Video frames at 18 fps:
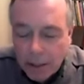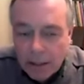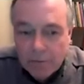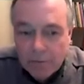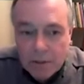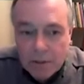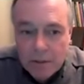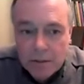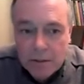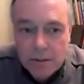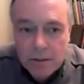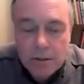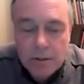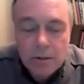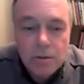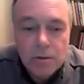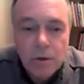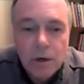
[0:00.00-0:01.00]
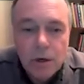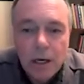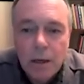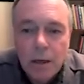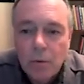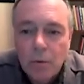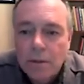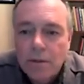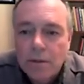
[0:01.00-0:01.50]
and visitors to the trial
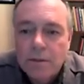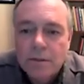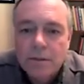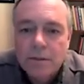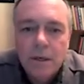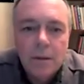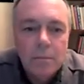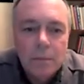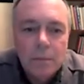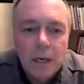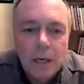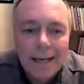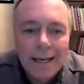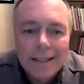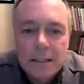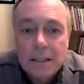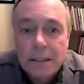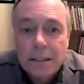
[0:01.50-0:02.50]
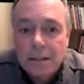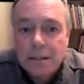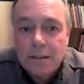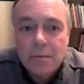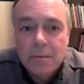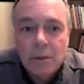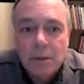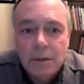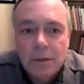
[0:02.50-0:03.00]
with some ideas
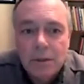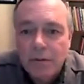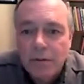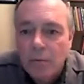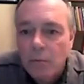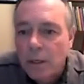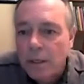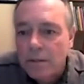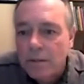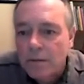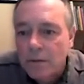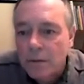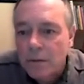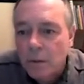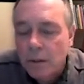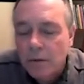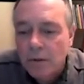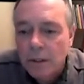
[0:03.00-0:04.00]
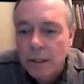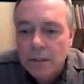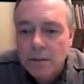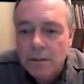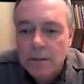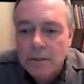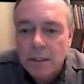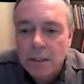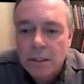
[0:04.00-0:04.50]
about different ways of doing
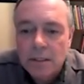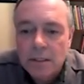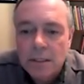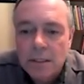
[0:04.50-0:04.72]
things. And